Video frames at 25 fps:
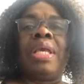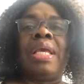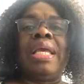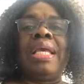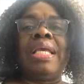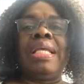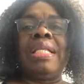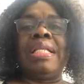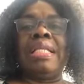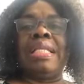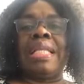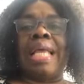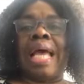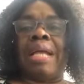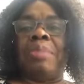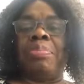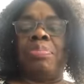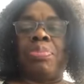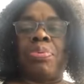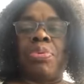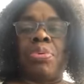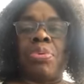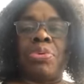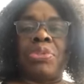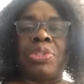in that
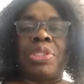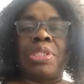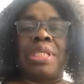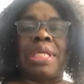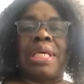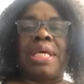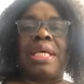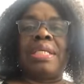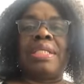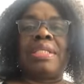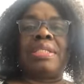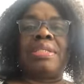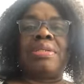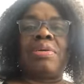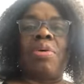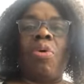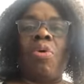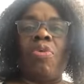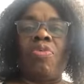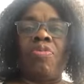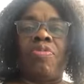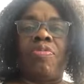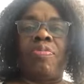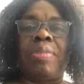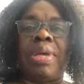process
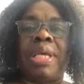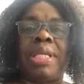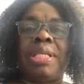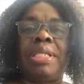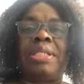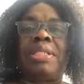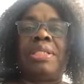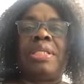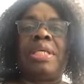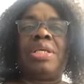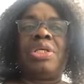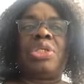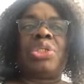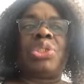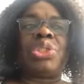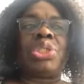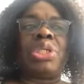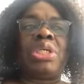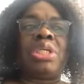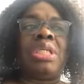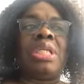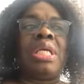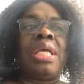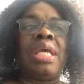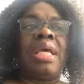of
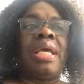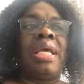meditation